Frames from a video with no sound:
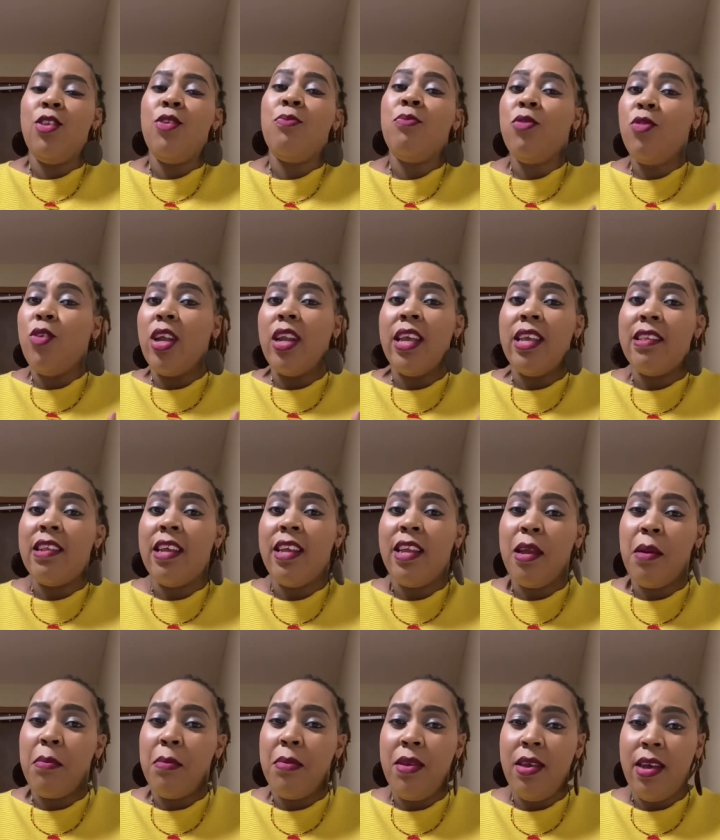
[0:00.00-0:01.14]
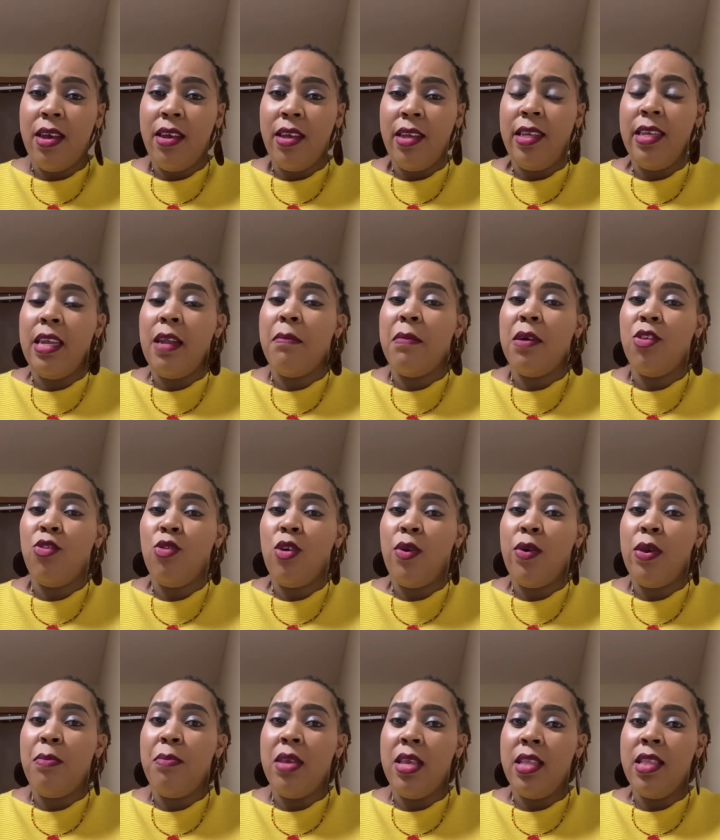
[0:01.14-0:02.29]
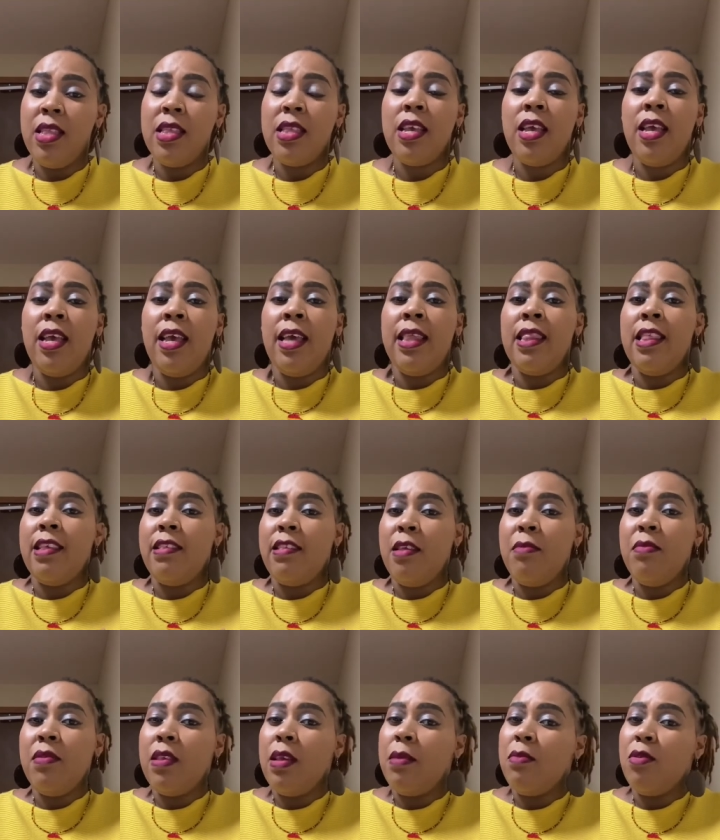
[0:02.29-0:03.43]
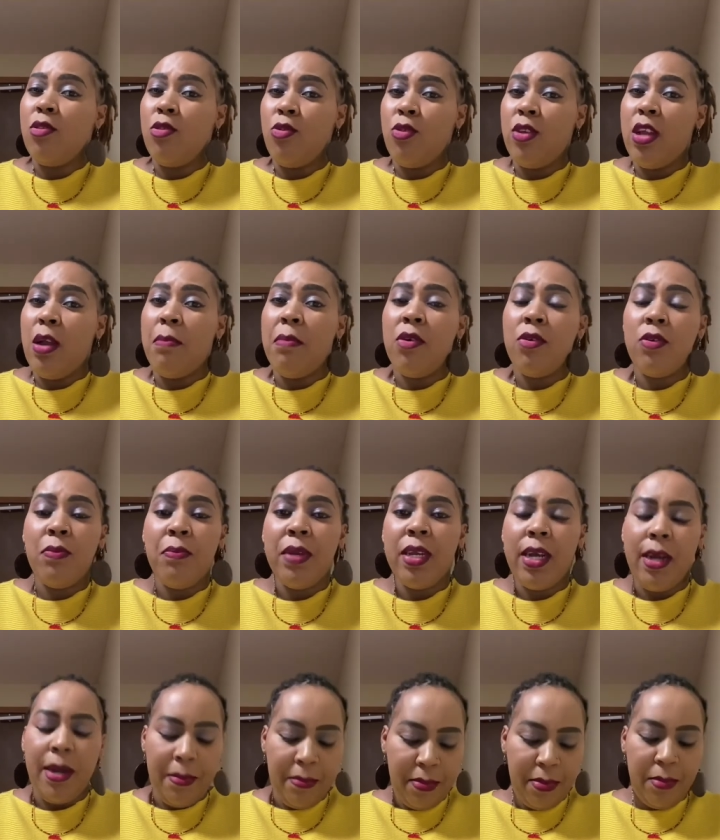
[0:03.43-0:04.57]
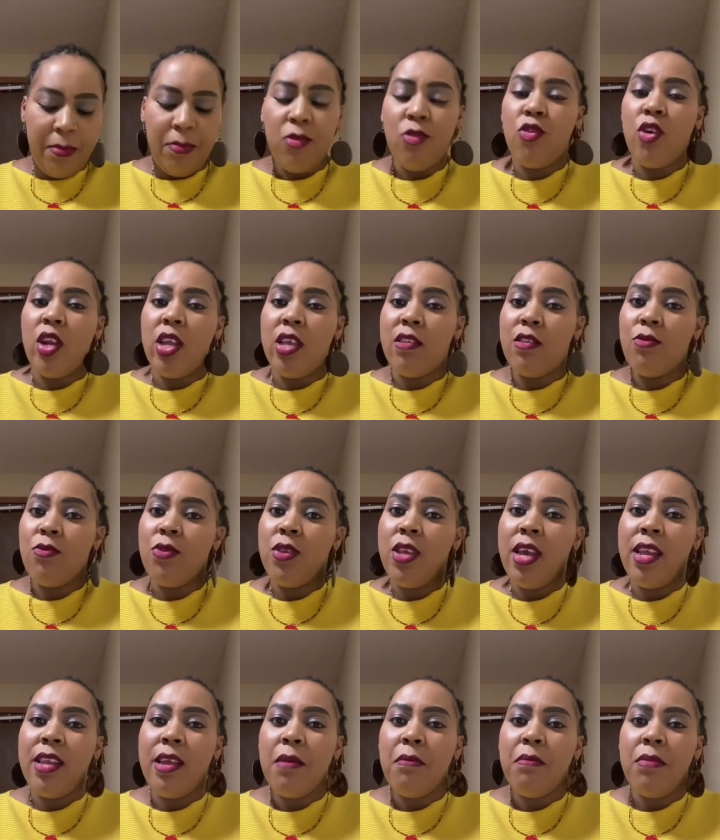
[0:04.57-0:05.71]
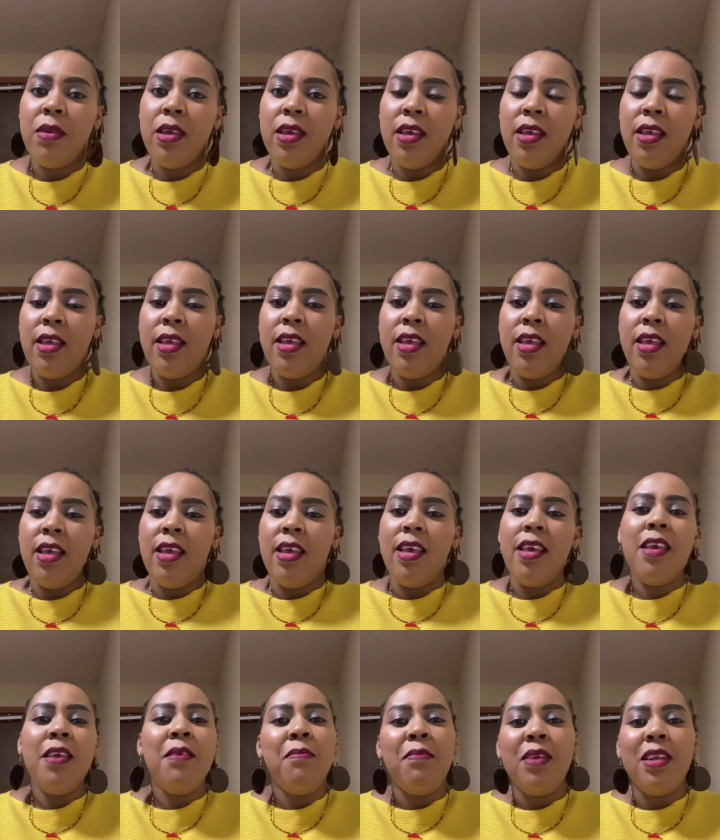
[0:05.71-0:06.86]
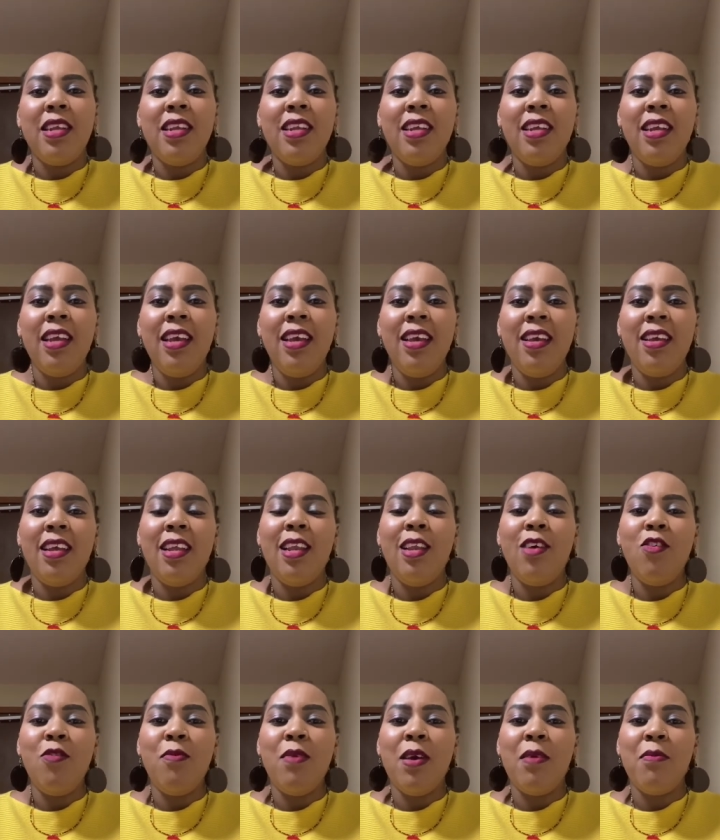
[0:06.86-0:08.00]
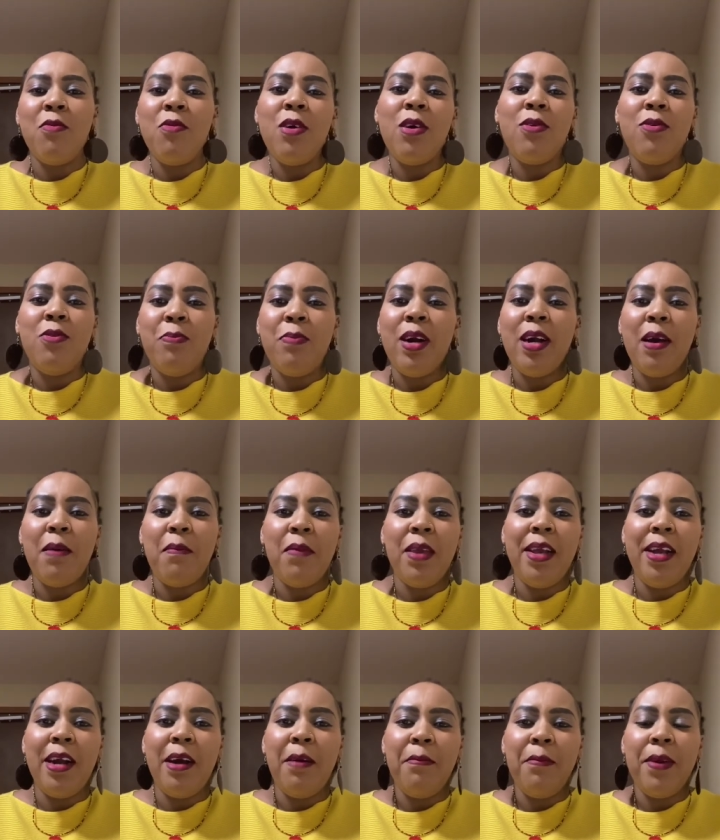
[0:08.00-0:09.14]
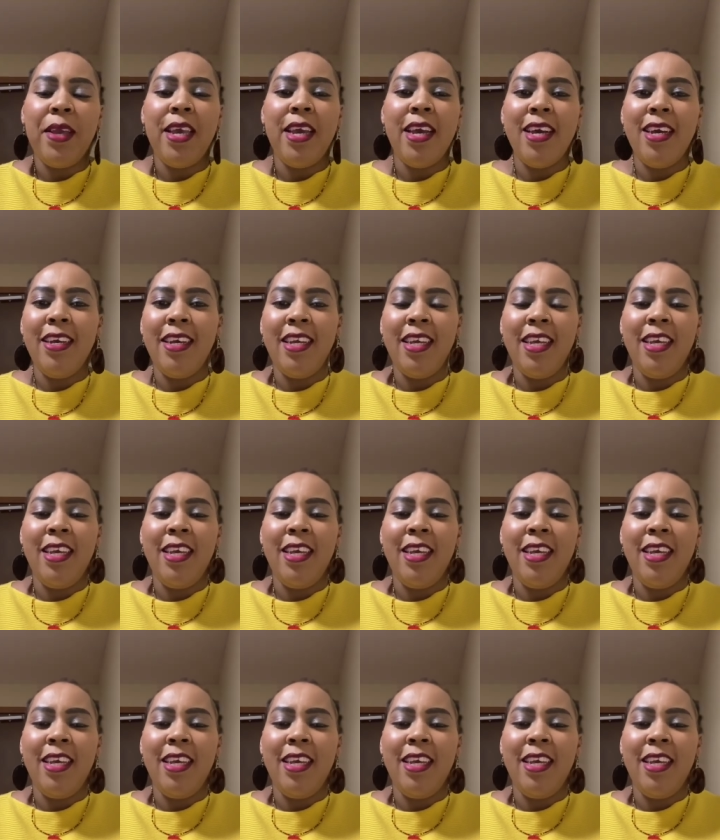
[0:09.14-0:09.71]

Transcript: Mtu anaweza niambia, in a mature way means the same story about makeup. Mtu anaweza kuja niambie, hey BT, hey, leo umeamua kupaka makeup, yeah?